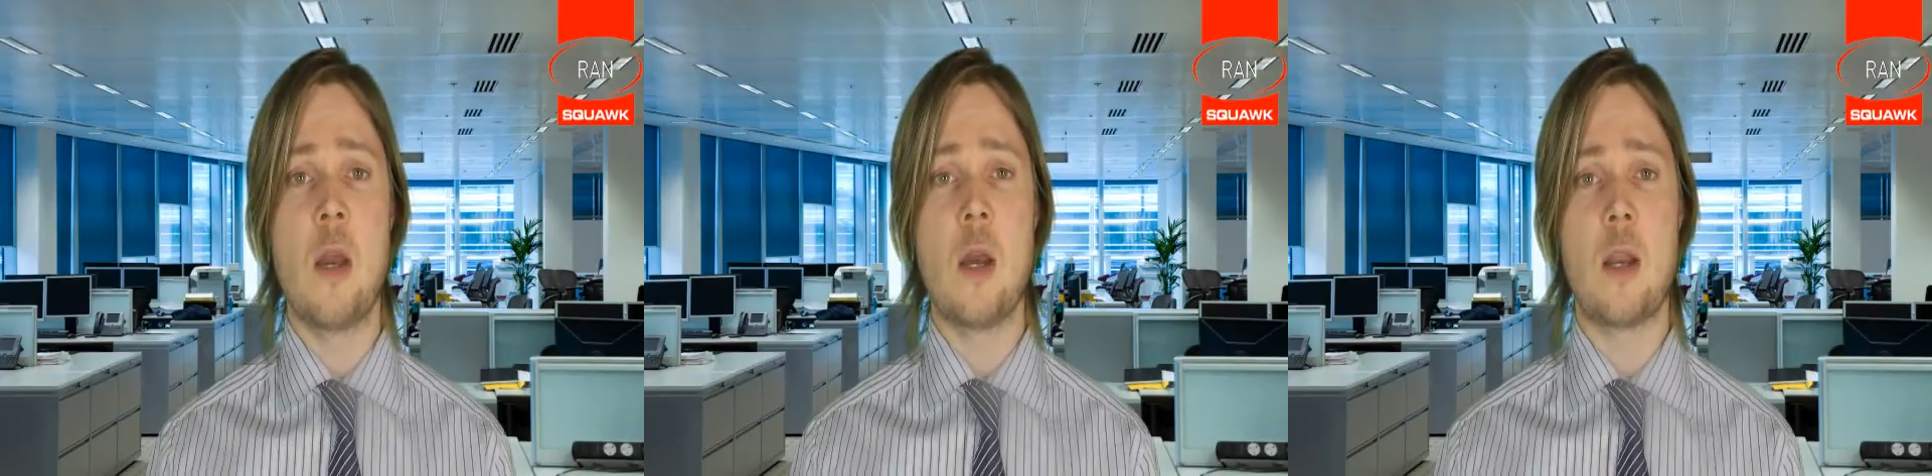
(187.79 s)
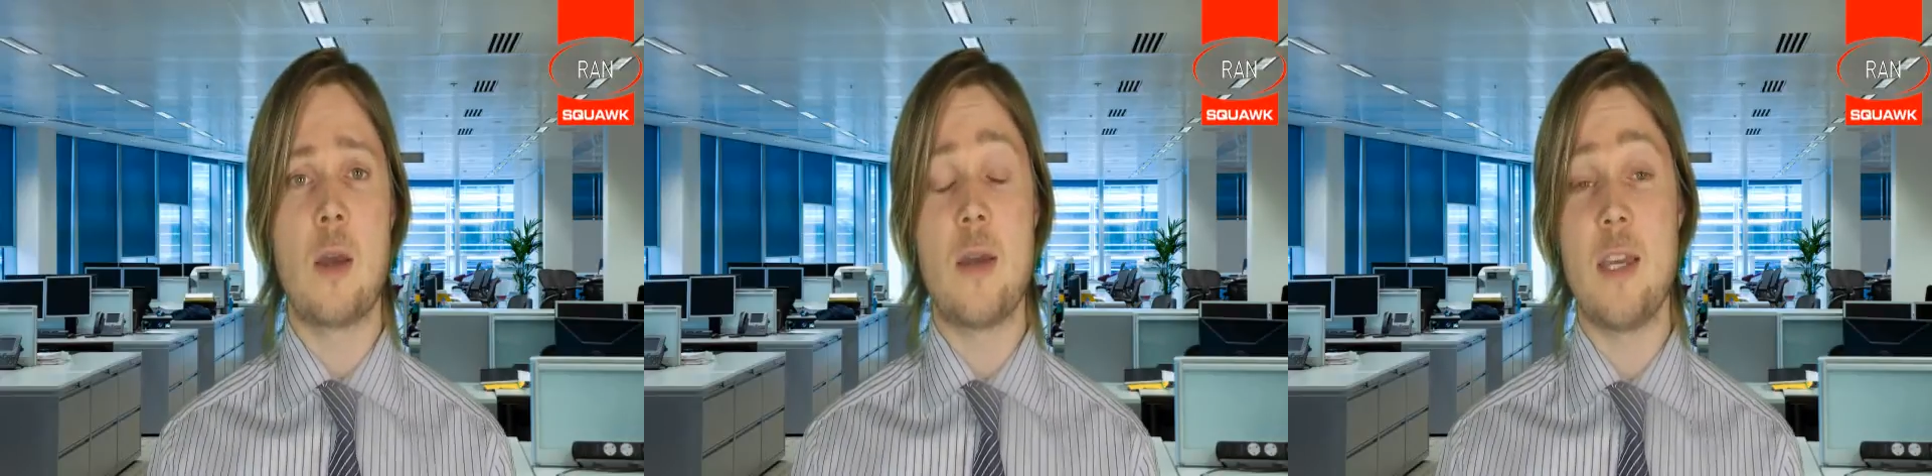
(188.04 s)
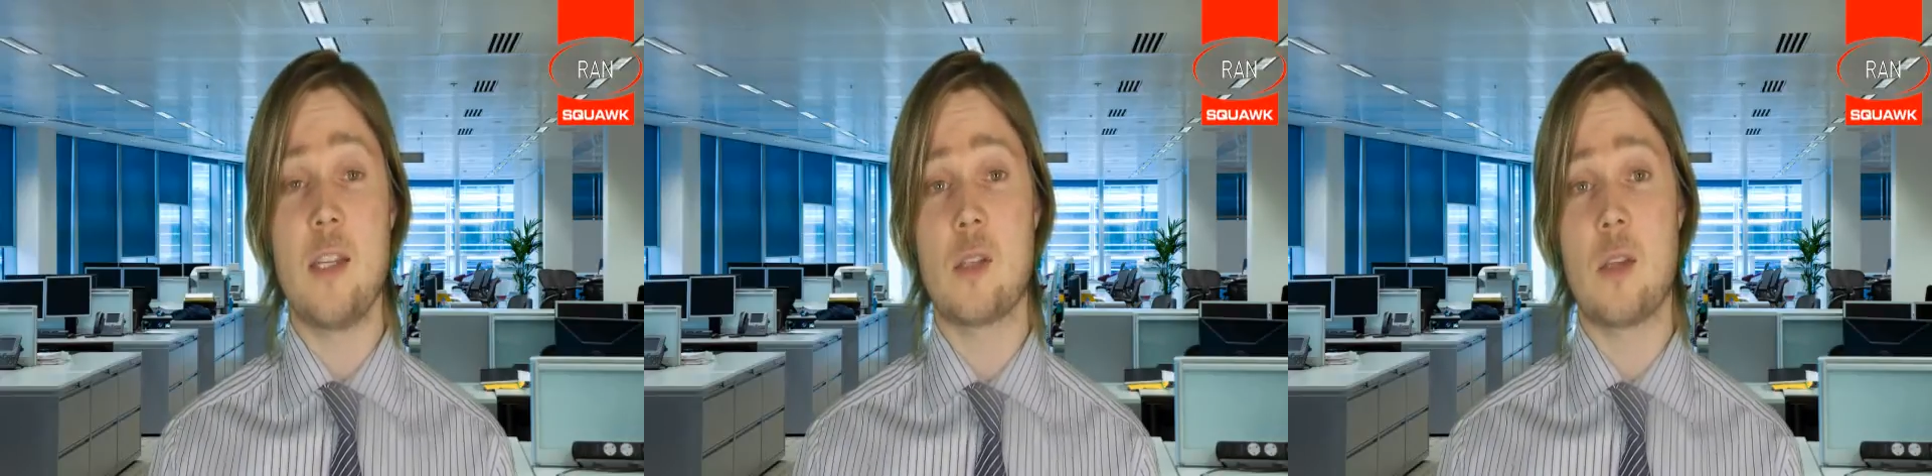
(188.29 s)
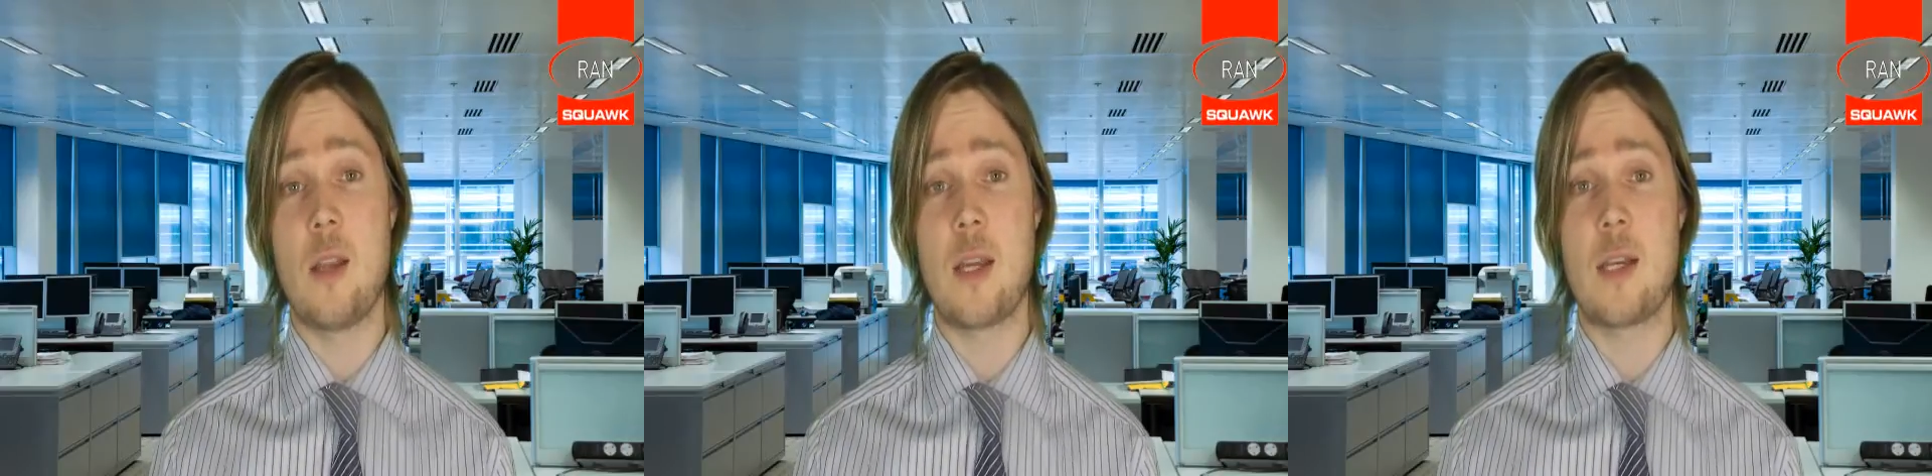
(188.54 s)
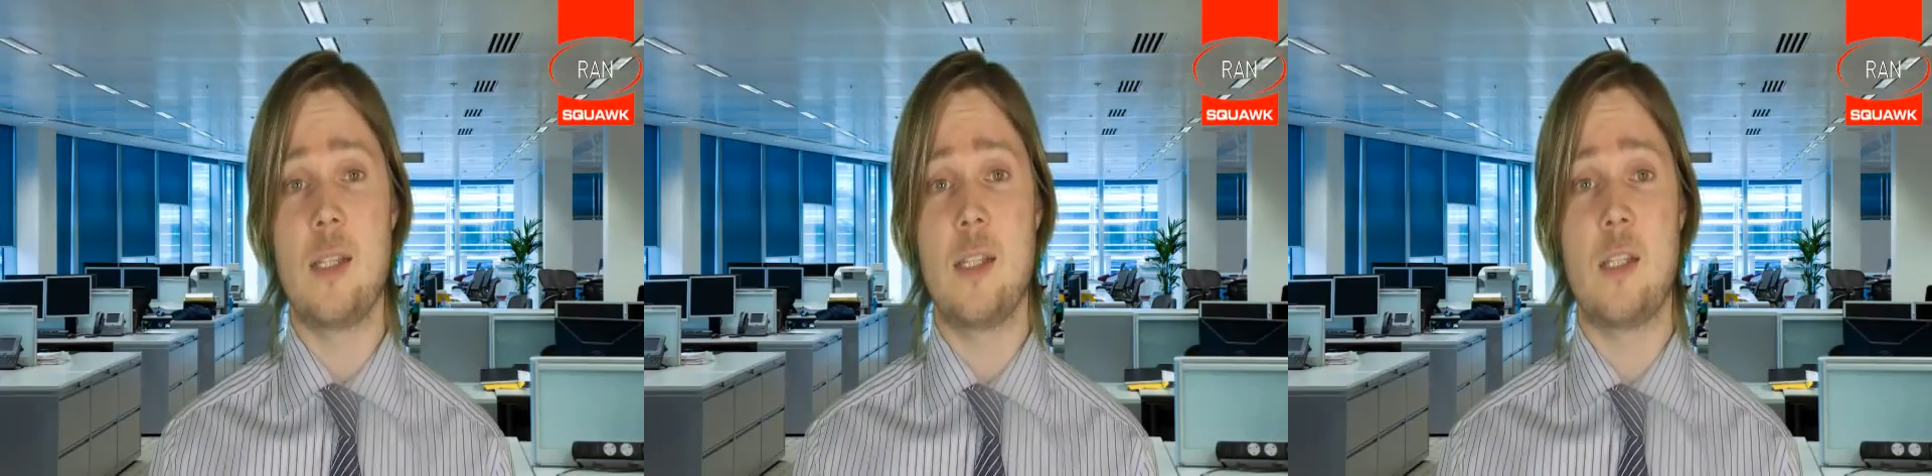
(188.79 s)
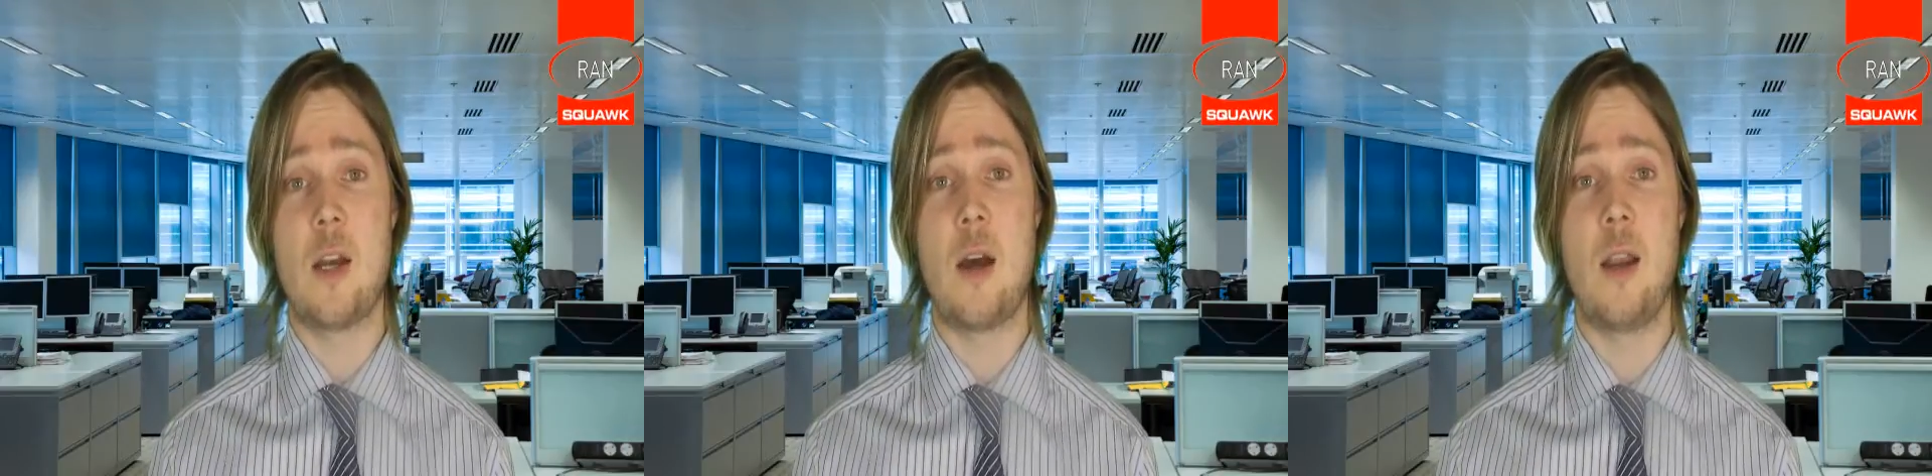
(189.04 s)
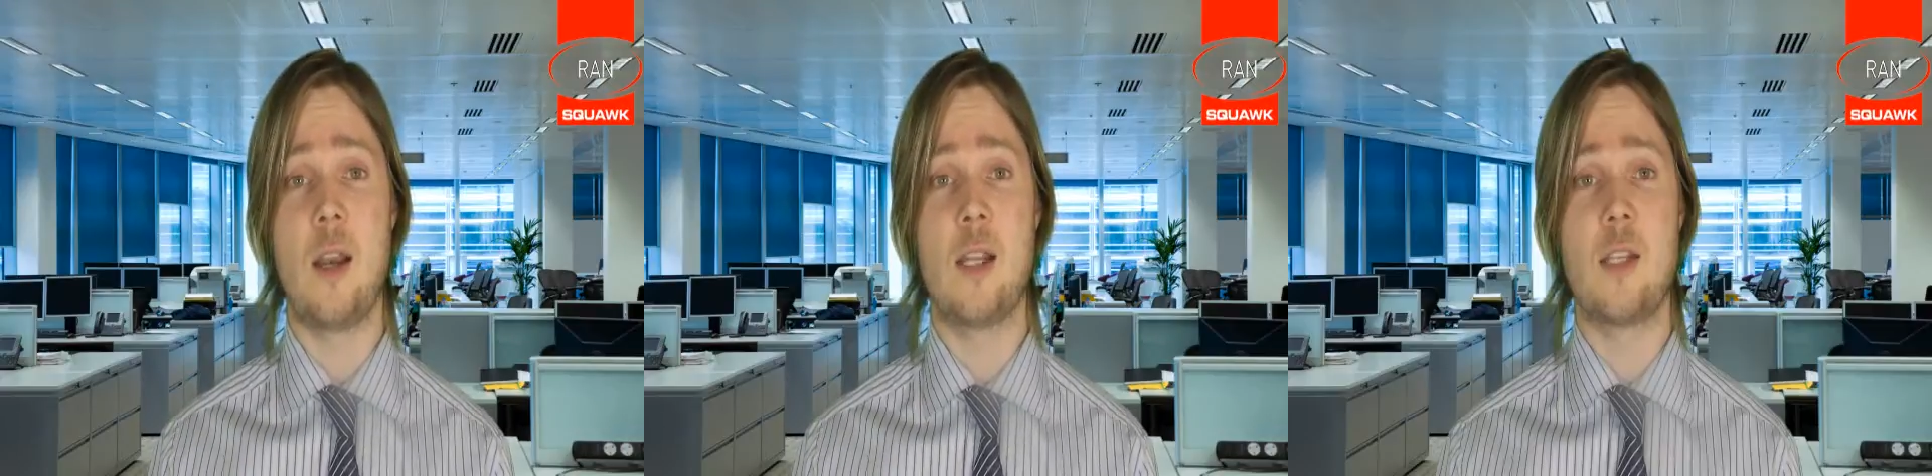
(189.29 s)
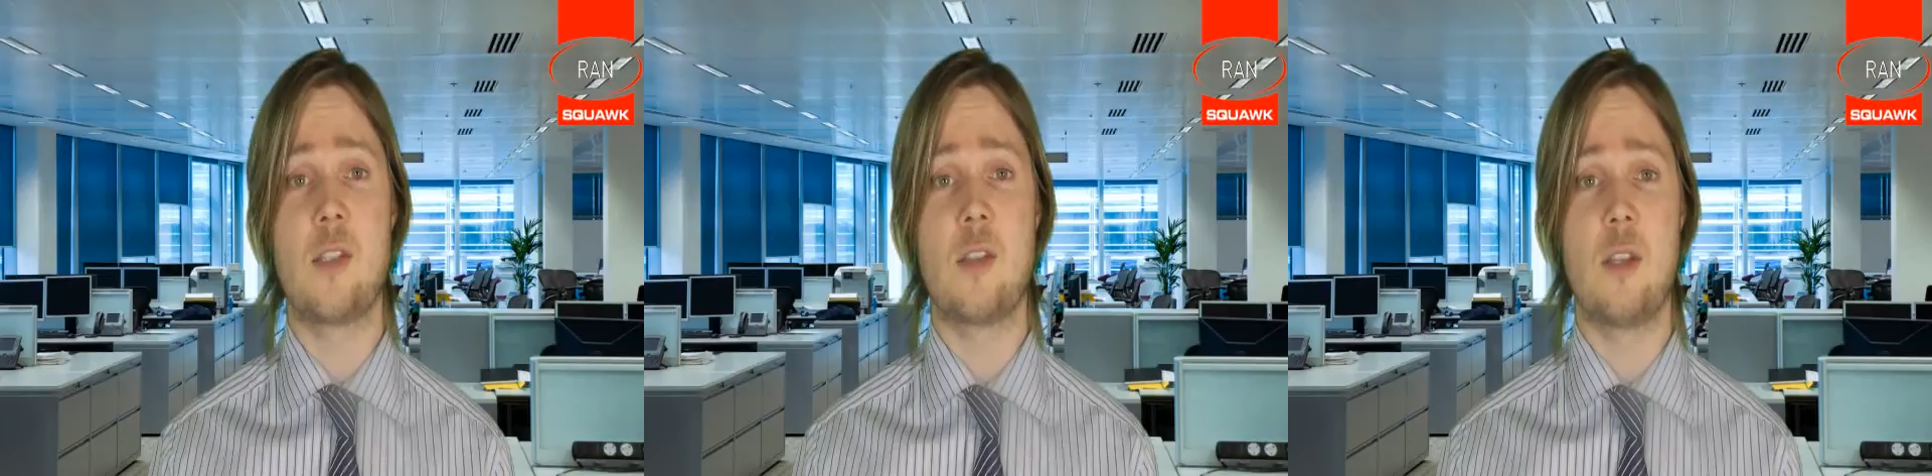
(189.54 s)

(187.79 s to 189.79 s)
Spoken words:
although he is likely to highlight